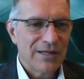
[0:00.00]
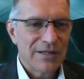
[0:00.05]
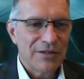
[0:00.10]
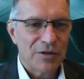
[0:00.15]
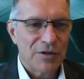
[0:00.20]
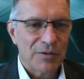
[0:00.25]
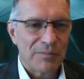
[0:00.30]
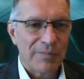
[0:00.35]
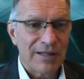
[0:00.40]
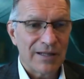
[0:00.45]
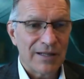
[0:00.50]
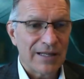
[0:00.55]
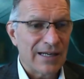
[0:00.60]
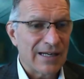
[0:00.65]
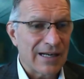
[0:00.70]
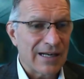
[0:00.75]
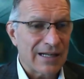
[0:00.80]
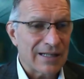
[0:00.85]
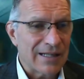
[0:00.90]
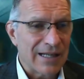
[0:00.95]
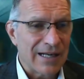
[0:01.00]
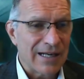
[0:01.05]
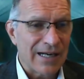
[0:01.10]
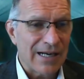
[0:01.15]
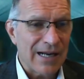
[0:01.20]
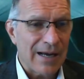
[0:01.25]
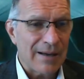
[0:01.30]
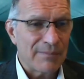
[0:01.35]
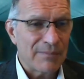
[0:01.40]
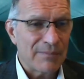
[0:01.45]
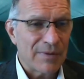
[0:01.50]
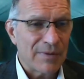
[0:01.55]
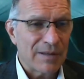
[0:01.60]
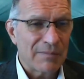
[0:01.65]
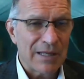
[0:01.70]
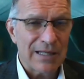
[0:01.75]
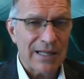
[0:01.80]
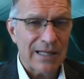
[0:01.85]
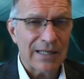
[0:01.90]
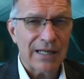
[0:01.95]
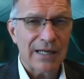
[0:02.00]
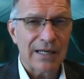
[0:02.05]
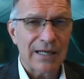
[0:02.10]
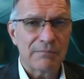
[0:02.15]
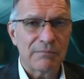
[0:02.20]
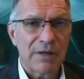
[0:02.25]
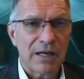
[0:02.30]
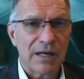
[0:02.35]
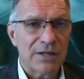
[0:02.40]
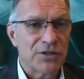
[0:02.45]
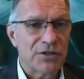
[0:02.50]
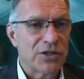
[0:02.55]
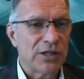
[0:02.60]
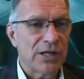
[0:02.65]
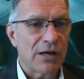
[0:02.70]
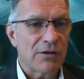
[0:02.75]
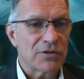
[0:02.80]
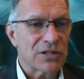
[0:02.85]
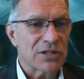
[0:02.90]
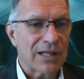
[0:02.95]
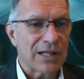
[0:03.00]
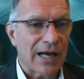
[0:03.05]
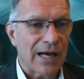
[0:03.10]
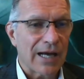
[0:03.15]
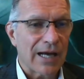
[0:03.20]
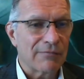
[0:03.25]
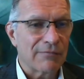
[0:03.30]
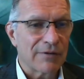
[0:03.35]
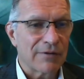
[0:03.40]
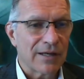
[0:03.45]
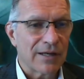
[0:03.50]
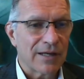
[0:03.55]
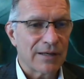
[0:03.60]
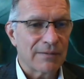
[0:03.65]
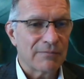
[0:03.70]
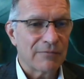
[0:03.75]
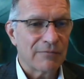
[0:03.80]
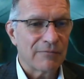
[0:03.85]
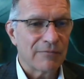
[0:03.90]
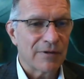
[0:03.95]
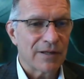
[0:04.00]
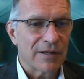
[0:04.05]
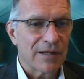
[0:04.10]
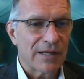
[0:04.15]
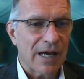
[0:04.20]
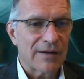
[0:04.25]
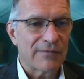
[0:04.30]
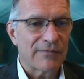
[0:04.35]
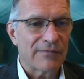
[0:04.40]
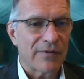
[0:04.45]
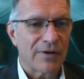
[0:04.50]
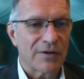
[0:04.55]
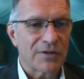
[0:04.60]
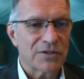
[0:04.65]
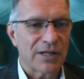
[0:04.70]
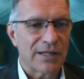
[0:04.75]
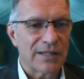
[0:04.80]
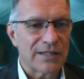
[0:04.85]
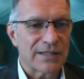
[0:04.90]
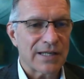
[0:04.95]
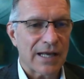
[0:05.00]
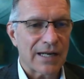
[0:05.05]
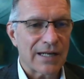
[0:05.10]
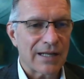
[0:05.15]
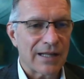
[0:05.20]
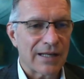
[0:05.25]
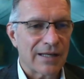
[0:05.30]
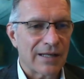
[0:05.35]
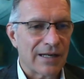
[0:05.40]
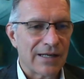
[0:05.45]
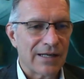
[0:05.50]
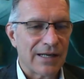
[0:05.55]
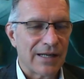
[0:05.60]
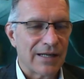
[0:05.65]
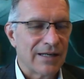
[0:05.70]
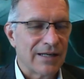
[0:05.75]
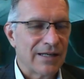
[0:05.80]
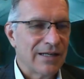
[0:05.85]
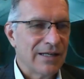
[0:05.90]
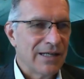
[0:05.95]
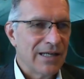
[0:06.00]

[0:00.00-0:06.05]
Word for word: your ability to clean it up, I mean, like a, a geo slot with a with a non-functioning satellite in it,